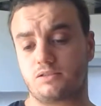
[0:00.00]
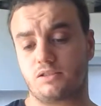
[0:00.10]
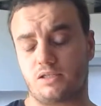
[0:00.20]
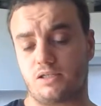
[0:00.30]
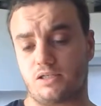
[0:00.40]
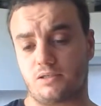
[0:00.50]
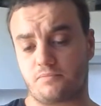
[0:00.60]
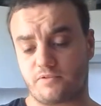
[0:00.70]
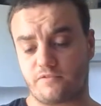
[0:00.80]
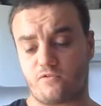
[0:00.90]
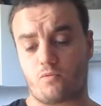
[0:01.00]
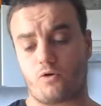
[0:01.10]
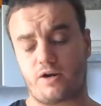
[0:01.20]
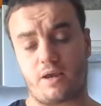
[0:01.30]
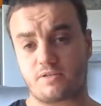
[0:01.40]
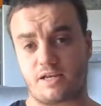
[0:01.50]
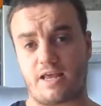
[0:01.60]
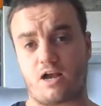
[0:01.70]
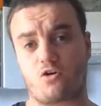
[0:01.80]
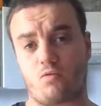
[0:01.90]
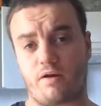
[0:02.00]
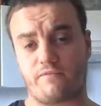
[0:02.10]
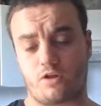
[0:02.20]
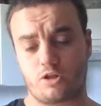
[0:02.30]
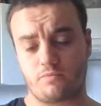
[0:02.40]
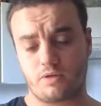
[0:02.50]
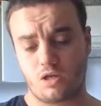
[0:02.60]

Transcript: 4.8% alcohol by volume,